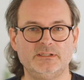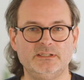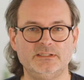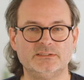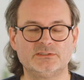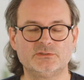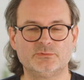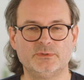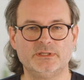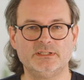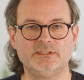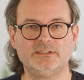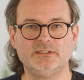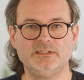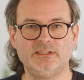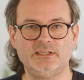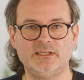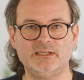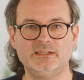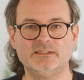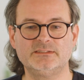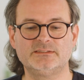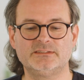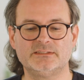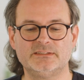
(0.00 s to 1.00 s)
these 20
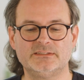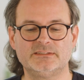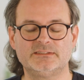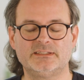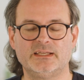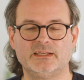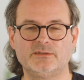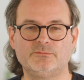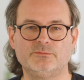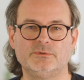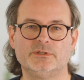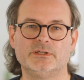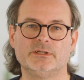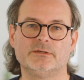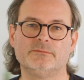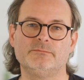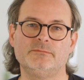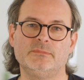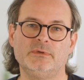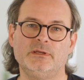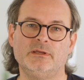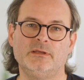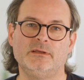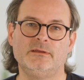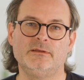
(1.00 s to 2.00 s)
years is that we're
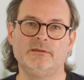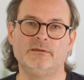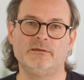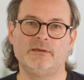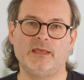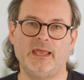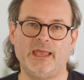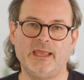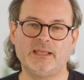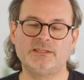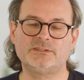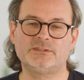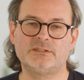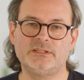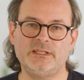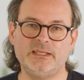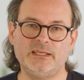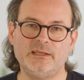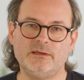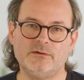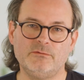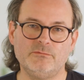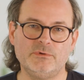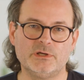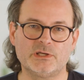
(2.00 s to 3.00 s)

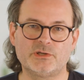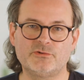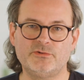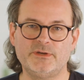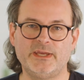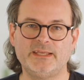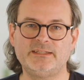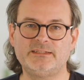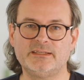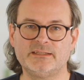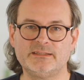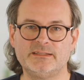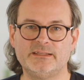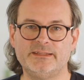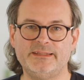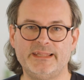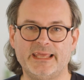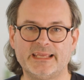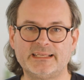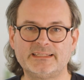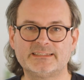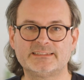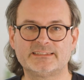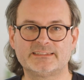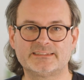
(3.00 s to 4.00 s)
creating the
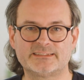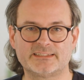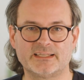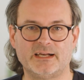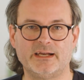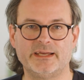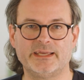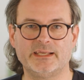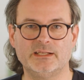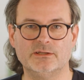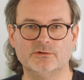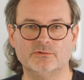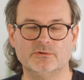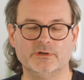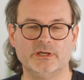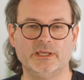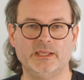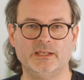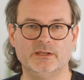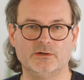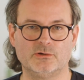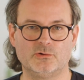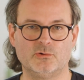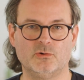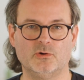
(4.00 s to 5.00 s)
next silo
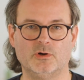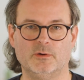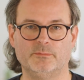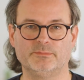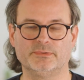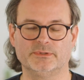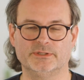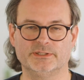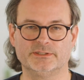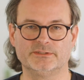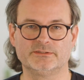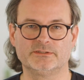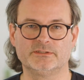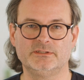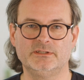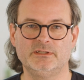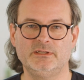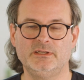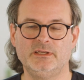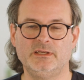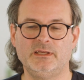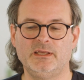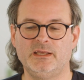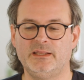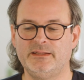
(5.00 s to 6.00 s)
in a corporate.
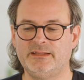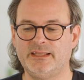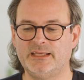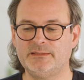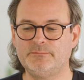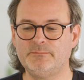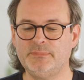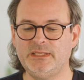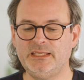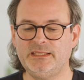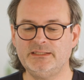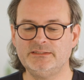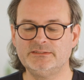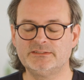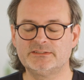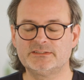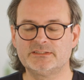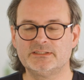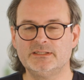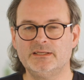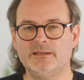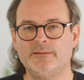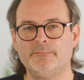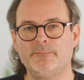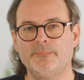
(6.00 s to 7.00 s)
That
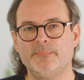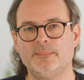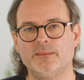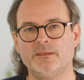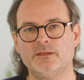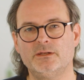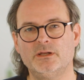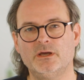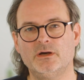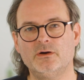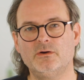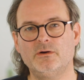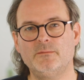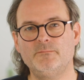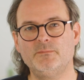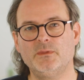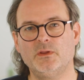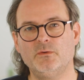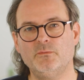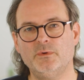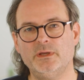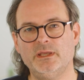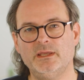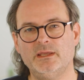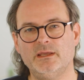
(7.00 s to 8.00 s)
means,
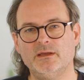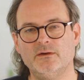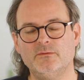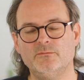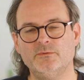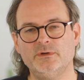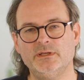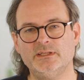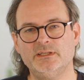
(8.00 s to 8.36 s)
we